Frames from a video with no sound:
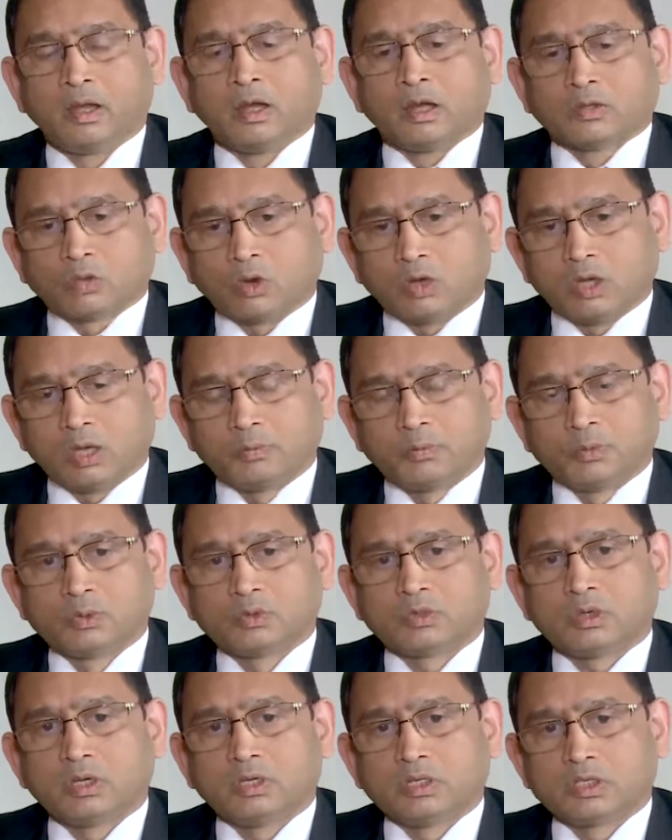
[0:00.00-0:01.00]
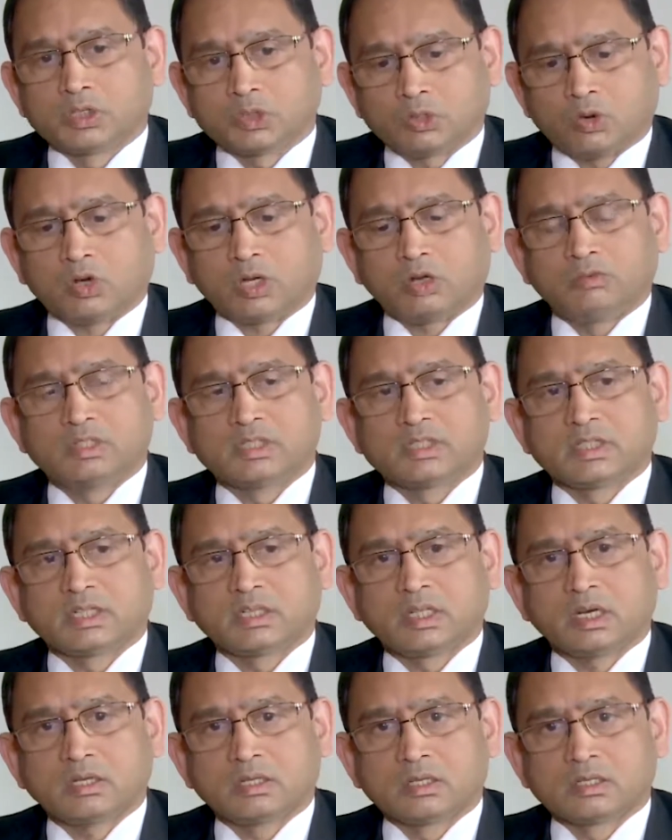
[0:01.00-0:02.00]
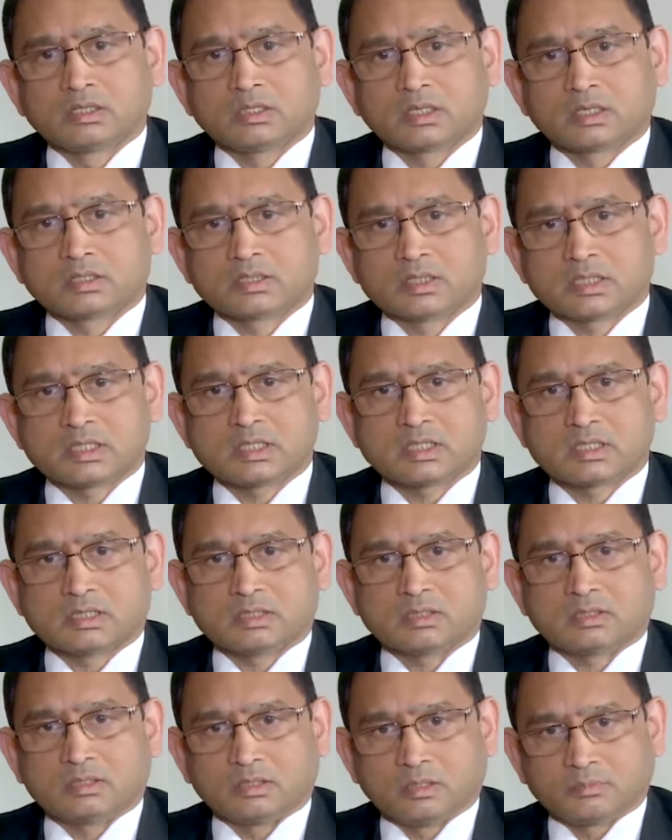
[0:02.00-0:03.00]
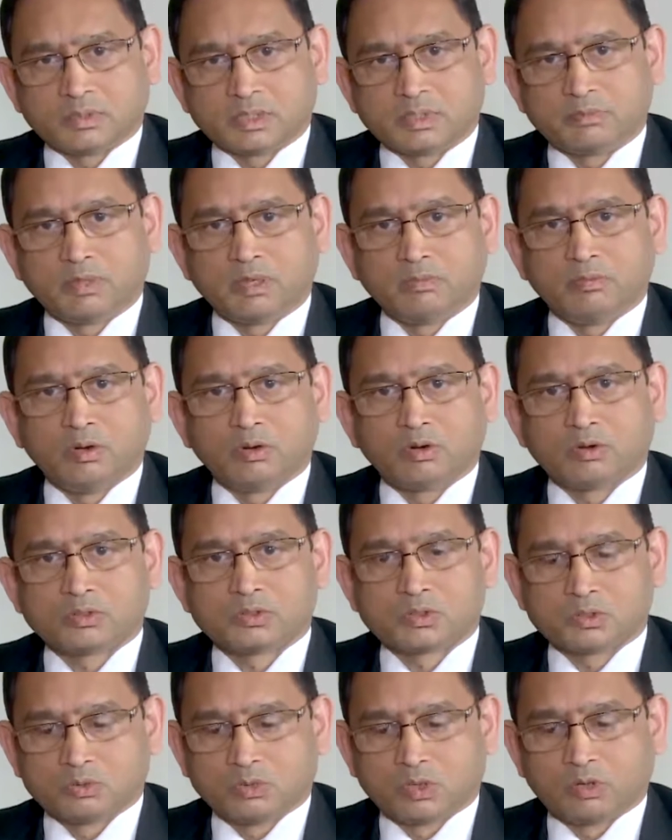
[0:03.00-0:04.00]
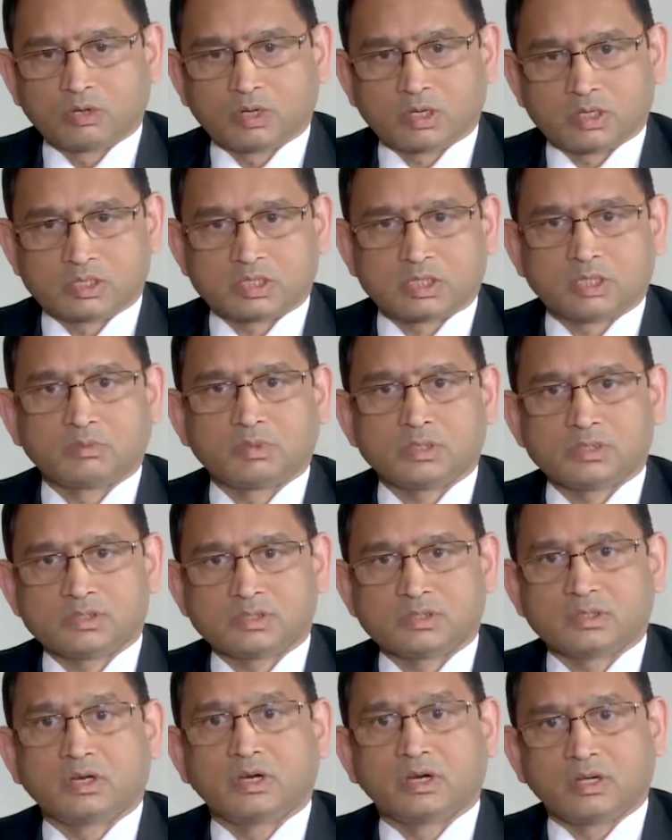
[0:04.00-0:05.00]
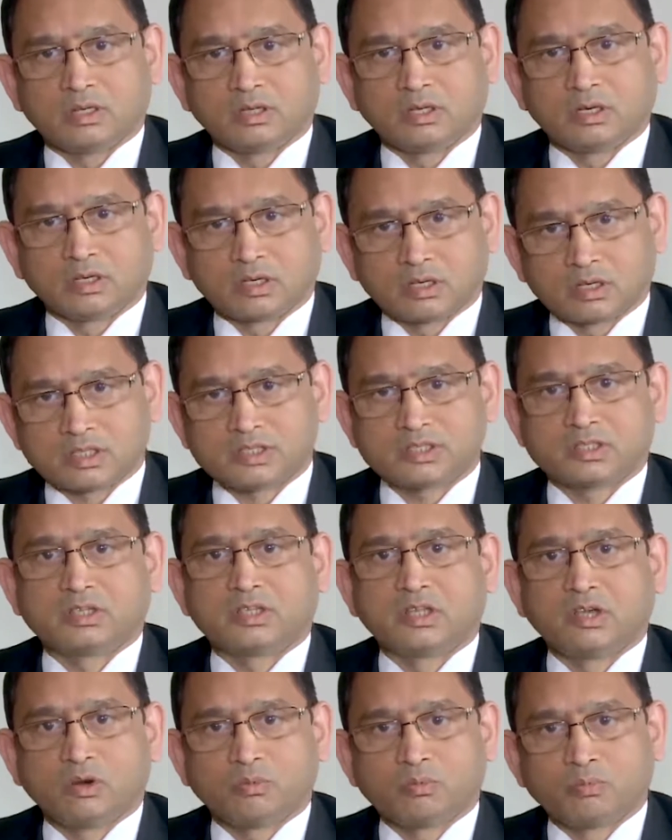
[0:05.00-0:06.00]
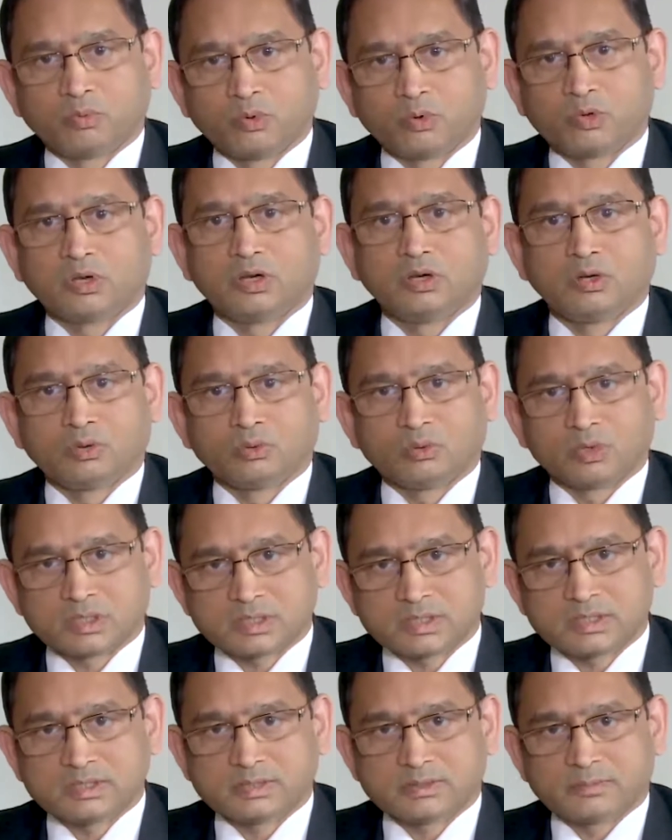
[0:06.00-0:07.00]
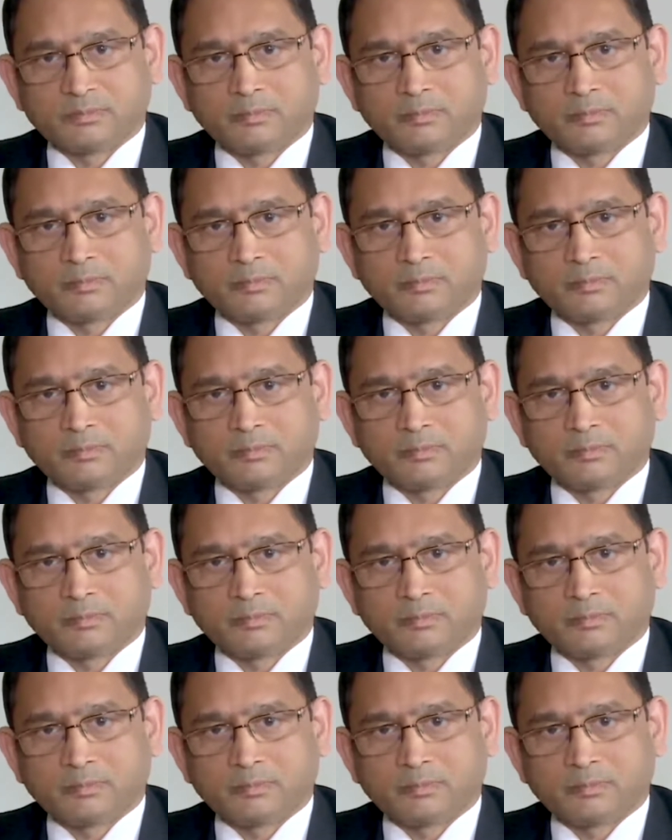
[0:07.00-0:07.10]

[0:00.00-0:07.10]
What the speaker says: So if you, in short, I will say that the success of SBI belongs to our customers, the trust they have put into us,